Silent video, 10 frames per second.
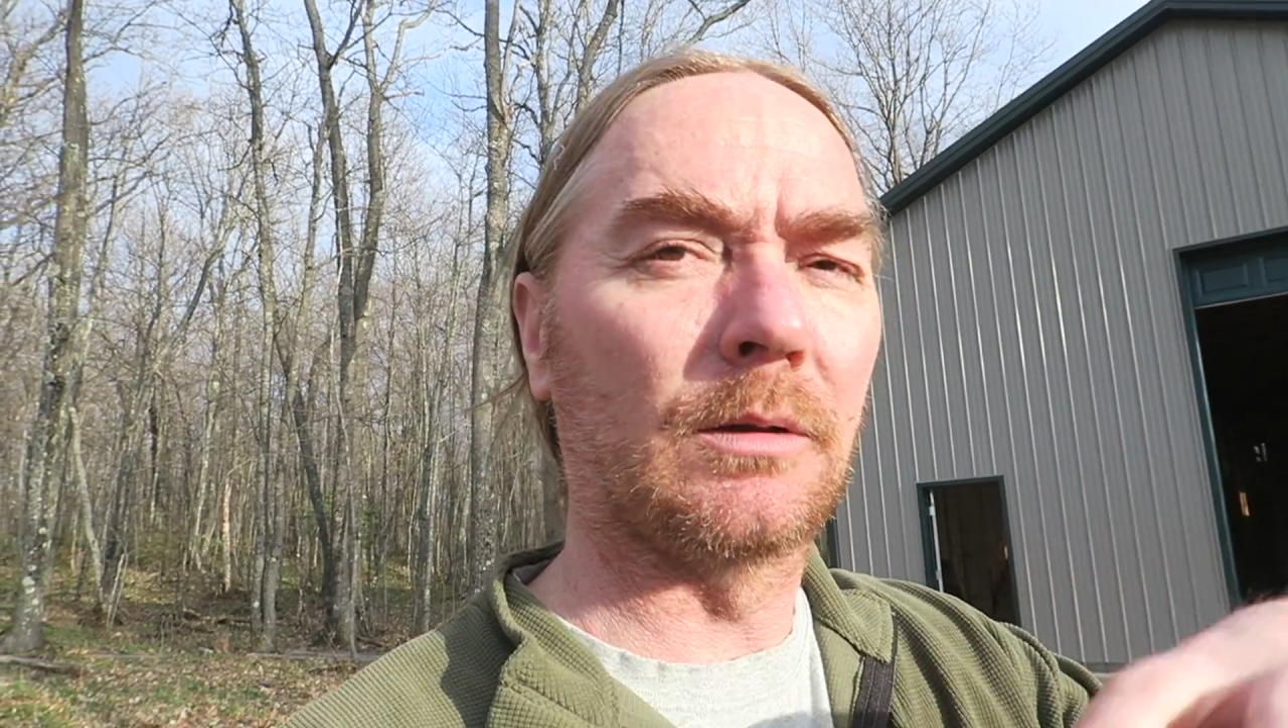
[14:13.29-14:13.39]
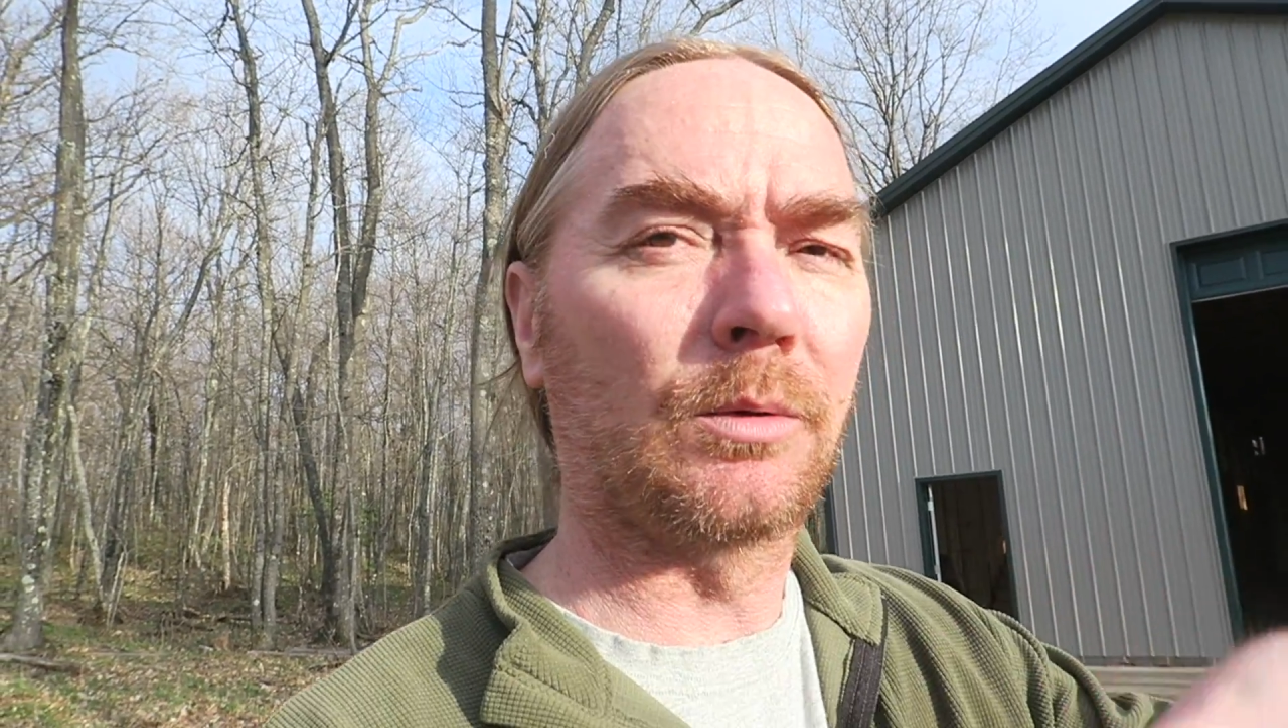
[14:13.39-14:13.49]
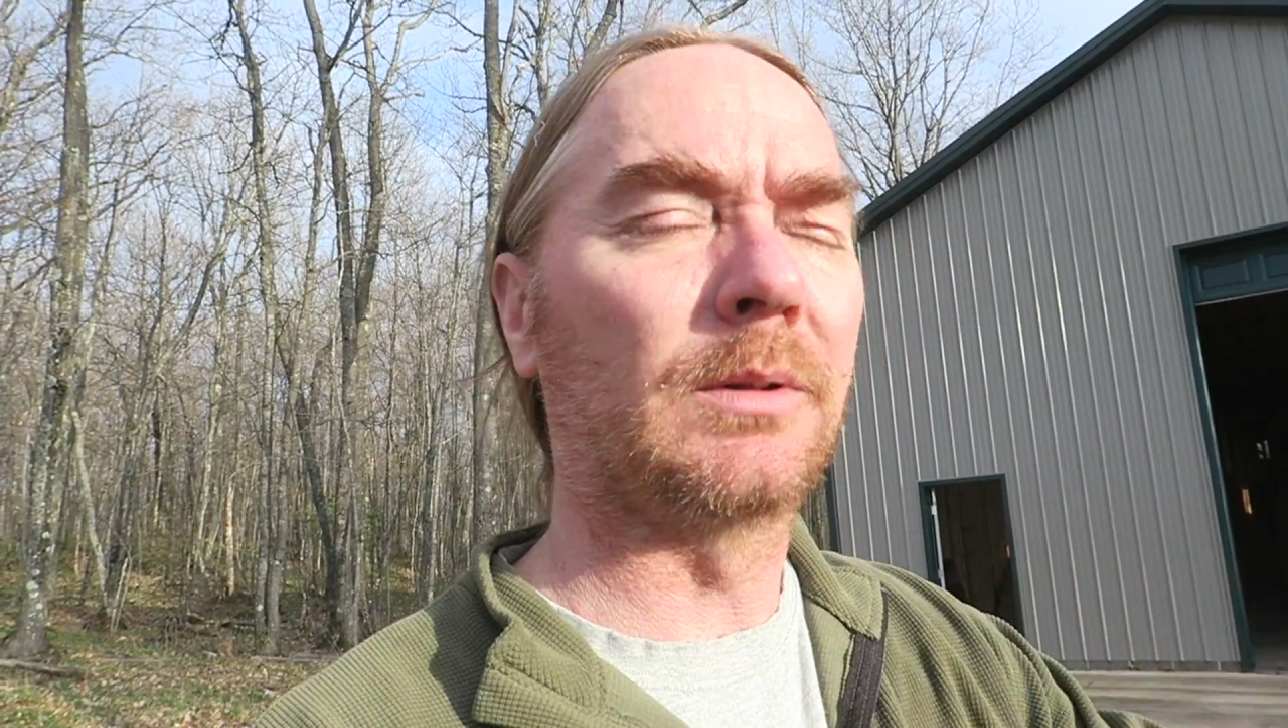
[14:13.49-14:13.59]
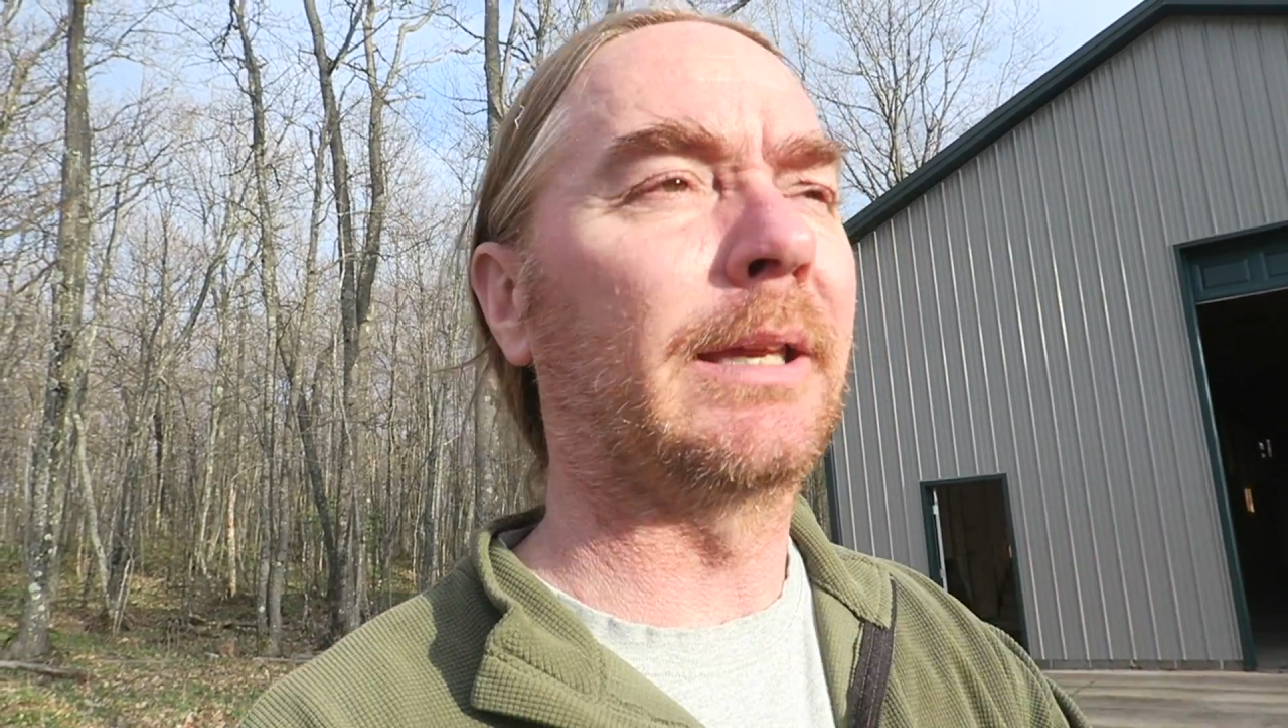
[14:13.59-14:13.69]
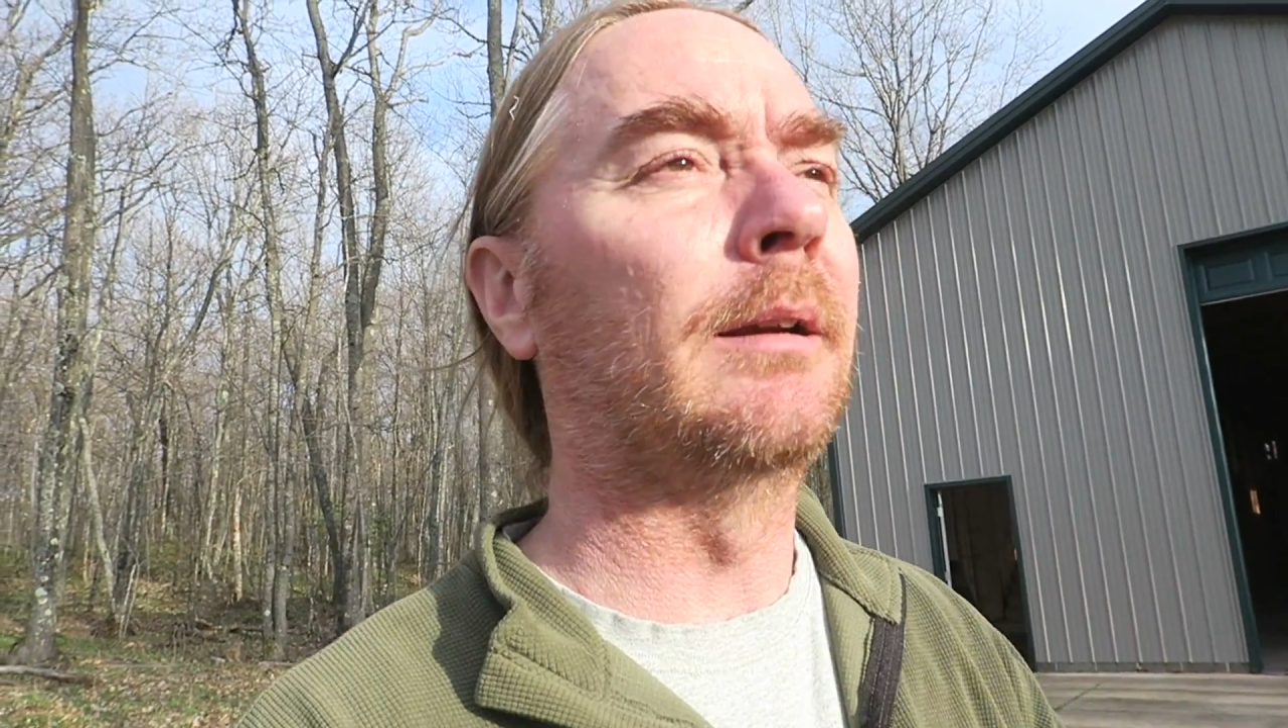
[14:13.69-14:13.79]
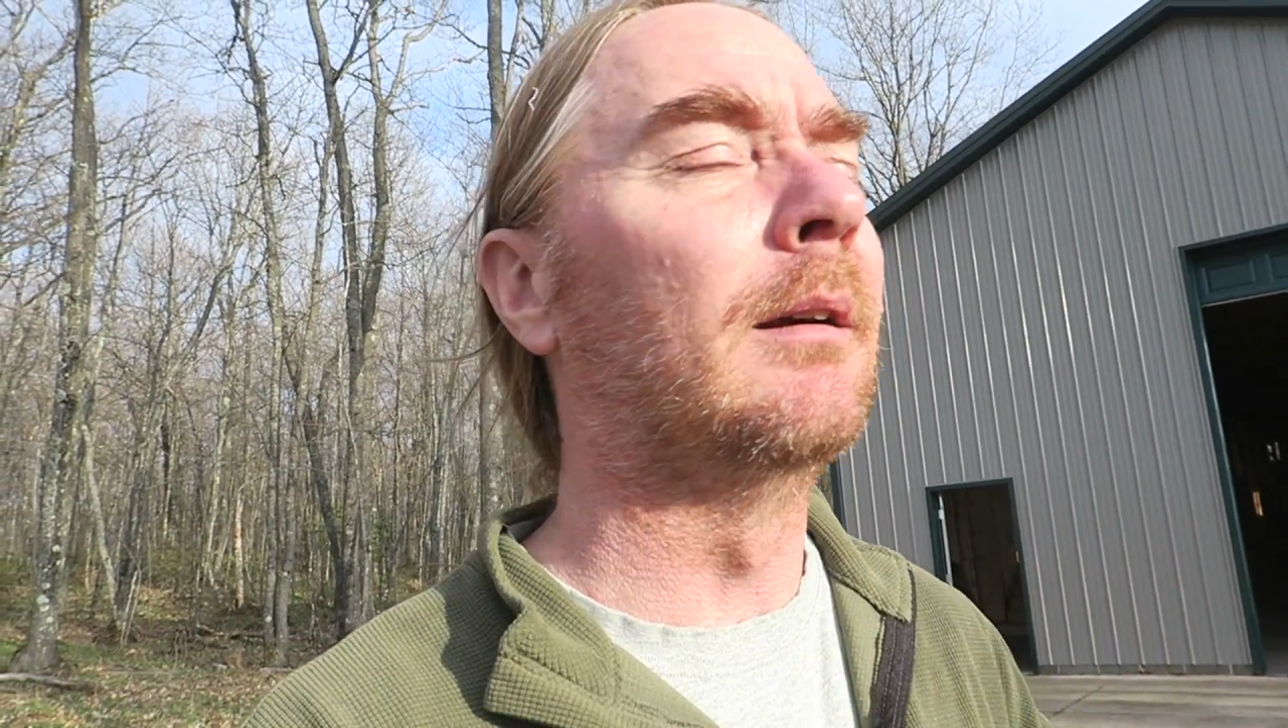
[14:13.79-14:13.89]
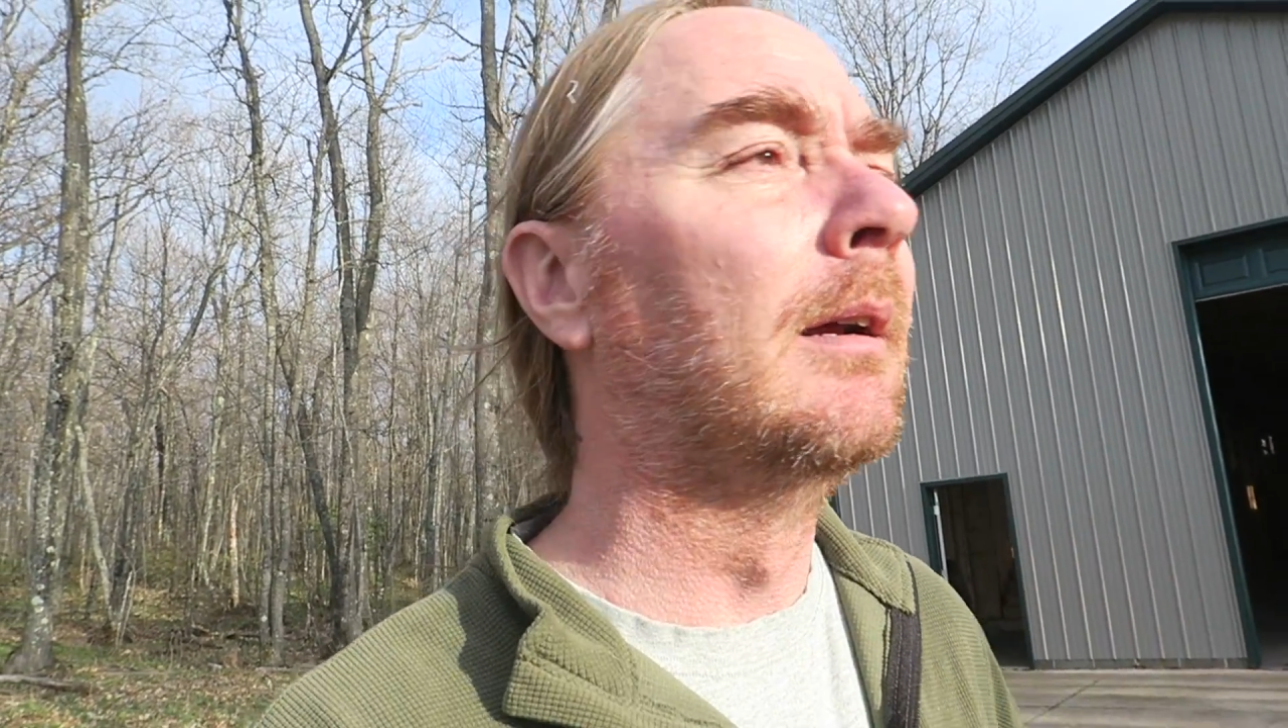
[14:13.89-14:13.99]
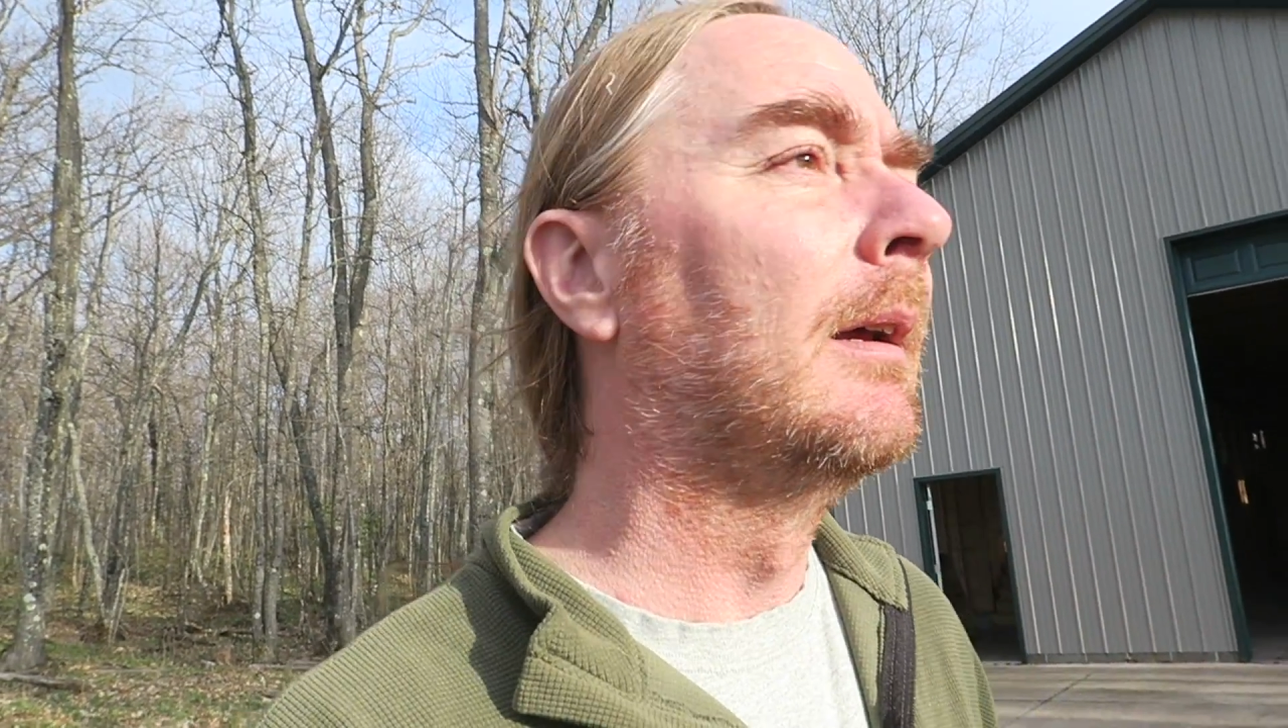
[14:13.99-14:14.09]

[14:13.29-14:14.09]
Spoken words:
local to here,